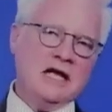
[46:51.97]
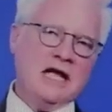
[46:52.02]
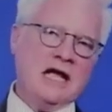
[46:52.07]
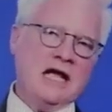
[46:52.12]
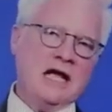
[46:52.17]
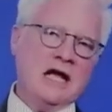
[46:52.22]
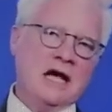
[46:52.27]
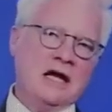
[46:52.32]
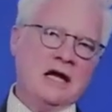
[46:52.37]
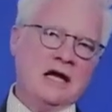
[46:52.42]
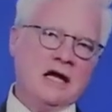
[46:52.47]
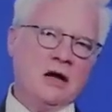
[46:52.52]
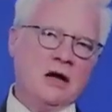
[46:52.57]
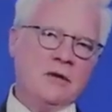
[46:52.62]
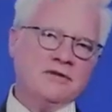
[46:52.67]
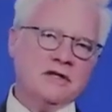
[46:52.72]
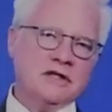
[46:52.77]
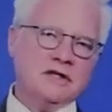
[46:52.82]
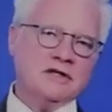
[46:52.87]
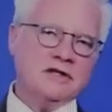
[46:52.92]
and it
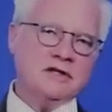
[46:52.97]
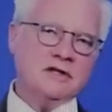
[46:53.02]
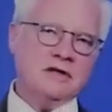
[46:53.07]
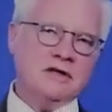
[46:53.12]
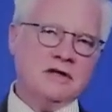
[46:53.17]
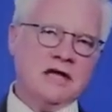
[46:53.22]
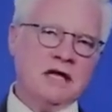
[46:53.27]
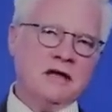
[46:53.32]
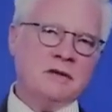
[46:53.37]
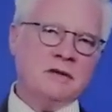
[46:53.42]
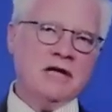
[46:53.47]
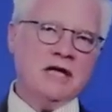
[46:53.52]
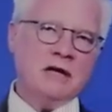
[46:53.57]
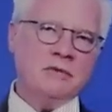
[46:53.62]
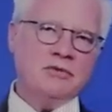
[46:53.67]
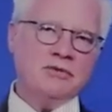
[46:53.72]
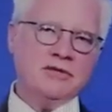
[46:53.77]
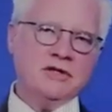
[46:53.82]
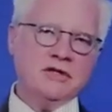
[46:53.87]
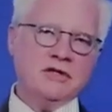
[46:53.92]
helps us to then be
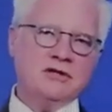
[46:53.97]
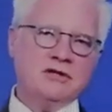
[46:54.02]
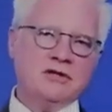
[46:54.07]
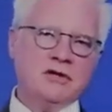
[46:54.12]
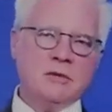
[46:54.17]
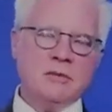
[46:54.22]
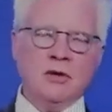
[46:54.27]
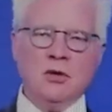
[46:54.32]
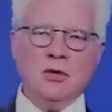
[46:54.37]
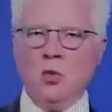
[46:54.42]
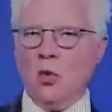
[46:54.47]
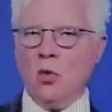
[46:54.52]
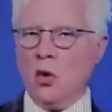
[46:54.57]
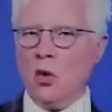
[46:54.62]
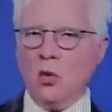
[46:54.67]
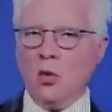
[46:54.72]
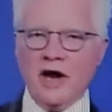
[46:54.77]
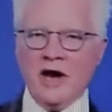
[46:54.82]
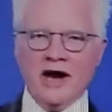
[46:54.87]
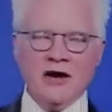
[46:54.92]
able to determine,
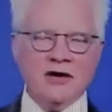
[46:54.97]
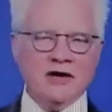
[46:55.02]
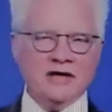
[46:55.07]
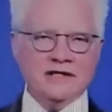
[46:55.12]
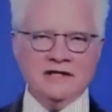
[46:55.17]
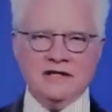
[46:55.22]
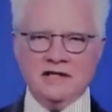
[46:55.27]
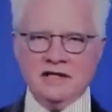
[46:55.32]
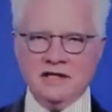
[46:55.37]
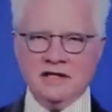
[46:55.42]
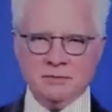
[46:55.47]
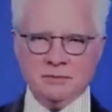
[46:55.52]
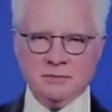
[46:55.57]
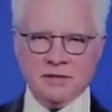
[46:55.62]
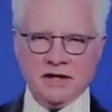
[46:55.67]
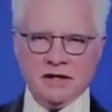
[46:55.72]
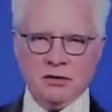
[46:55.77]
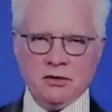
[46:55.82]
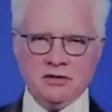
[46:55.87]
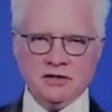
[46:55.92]
well, where is the
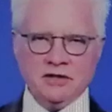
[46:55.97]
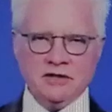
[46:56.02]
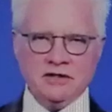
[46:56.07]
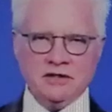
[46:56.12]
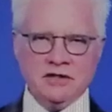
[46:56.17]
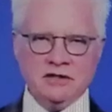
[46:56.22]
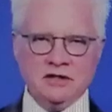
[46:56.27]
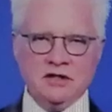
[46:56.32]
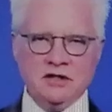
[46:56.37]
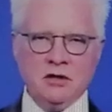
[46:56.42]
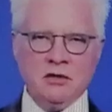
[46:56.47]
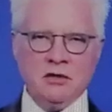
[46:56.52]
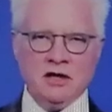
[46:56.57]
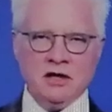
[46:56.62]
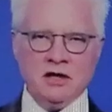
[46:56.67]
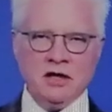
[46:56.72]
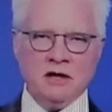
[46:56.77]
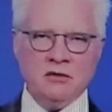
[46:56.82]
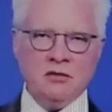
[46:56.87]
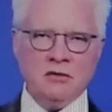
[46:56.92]
dysbiosis that's
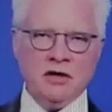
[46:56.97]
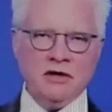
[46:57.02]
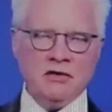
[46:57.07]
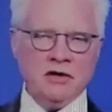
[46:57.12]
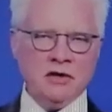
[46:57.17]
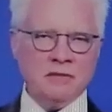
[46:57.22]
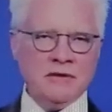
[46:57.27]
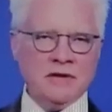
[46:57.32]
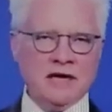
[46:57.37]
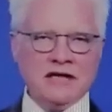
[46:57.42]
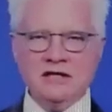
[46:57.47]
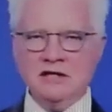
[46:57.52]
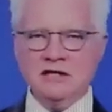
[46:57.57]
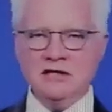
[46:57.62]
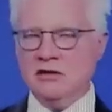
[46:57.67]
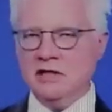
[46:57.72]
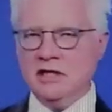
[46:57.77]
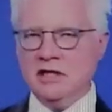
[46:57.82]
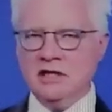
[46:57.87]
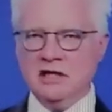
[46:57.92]
going on, whether in
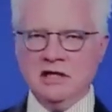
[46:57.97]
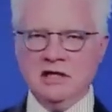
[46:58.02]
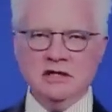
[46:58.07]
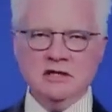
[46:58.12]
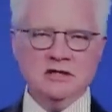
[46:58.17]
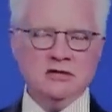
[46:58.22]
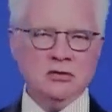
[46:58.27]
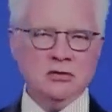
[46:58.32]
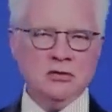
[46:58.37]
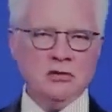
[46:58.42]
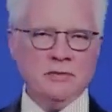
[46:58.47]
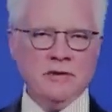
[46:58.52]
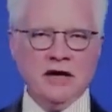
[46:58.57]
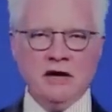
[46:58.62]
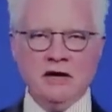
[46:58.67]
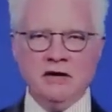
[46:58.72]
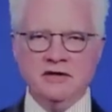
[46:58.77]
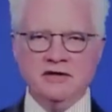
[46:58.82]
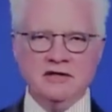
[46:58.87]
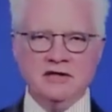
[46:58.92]
bacteria, yeast, or
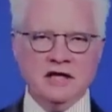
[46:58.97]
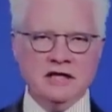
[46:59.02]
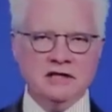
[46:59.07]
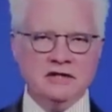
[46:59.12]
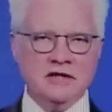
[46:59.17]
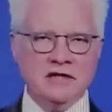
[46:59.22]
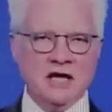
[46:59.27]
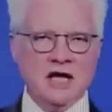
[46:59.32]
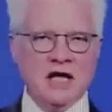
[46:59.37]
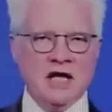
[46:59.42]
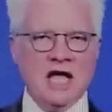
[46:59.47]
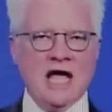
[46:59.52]
parasites.